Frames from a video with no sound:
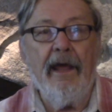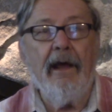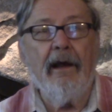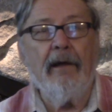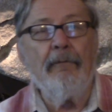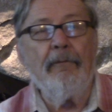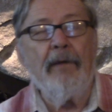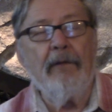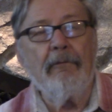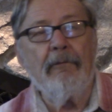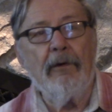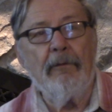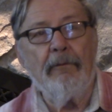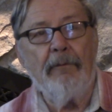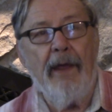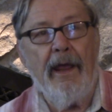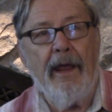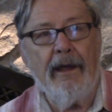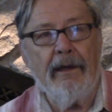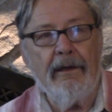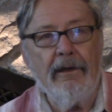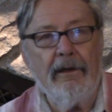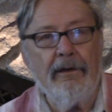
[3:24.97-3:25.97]
I remember
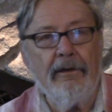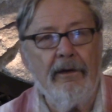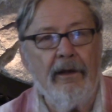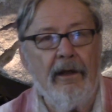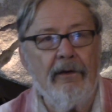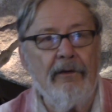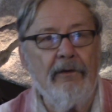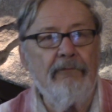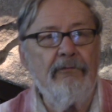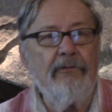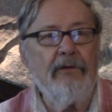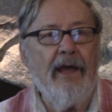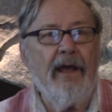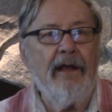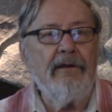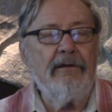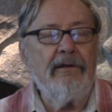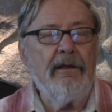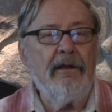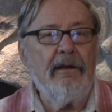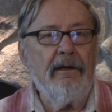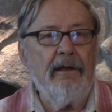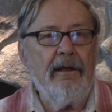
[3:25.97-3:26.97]
back in the
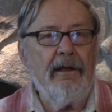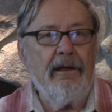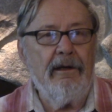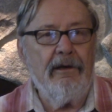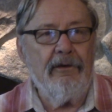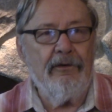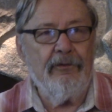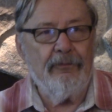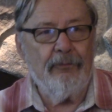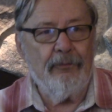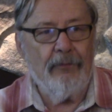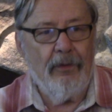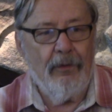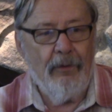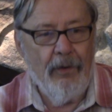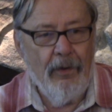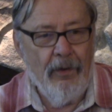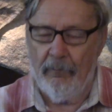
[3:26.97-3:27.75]
1980s,